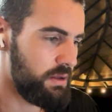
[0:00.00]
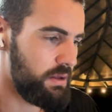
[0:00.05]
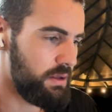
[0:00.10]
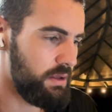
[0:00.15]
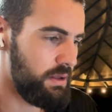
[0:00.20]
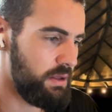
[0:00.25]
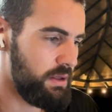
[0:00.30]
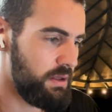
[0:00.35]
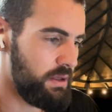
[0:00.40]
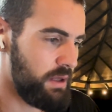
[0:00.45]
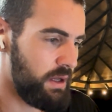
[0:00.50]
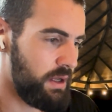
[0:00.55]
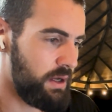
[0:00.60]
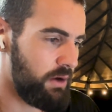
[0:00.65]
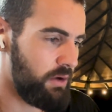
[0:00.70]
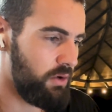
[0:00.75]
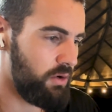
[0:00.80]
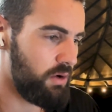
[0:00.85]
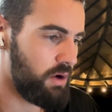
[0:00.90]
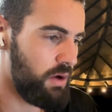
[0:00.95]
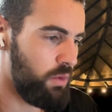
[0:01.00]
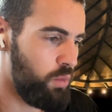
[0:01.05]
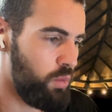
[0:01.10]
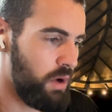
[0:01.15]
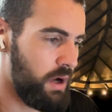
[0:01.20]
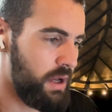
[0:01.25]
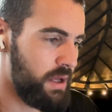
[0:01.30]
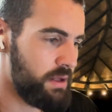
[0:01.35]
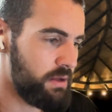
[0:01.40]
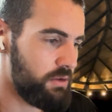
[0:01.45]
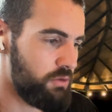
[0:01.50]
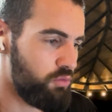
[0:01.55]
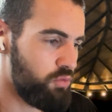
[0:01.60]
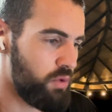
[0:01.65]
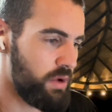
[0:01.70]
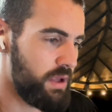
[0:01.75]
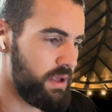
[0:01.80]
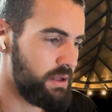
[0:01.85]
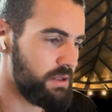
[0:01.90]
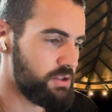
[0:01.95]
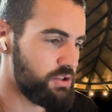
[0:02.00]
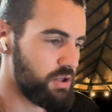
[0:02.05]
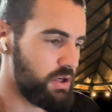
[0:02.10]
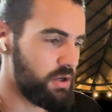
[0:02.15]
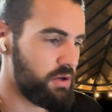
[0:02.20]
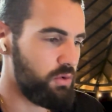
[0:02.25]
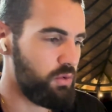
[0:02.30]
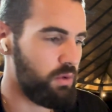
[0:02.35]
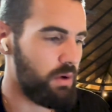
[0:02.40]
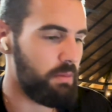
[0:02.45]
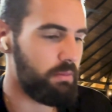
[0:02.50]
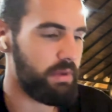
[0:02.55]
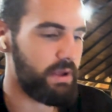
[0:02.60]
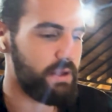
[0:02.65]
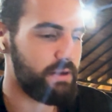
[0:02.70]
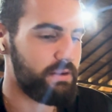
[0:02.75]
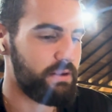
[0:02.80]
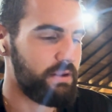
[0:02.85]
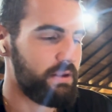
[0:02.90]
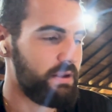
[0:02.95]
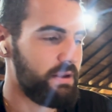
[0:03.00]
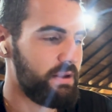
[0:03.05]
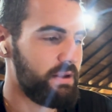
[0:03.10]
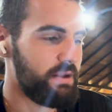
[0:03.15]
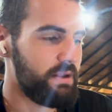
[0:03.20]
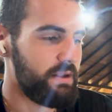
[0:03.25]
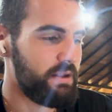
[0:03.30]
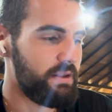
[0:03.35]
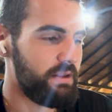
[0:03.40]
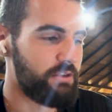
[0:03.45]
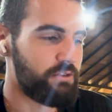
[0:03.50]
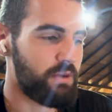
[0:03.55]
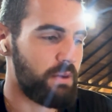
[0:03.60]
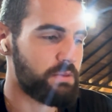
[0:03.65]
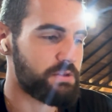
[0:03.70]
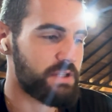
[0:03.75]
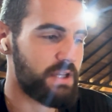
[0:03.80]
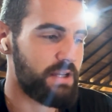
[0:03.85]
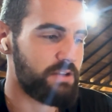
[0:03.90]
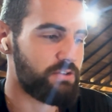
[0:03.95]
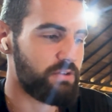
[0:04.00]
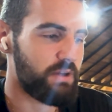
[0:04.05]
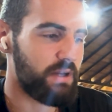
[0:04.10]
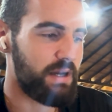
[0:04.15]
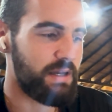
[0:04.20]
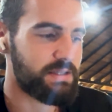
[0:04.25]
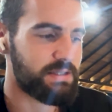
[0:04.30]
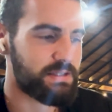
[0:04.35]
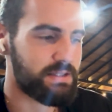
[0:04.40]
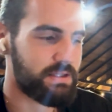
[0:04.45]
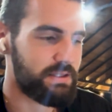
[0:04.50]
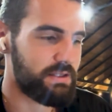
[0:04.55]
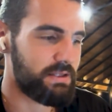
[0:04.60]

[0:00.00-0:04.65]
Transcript: and then 9 o'clock unwind, read, journal, and bed. That's what I'm saying to you guys.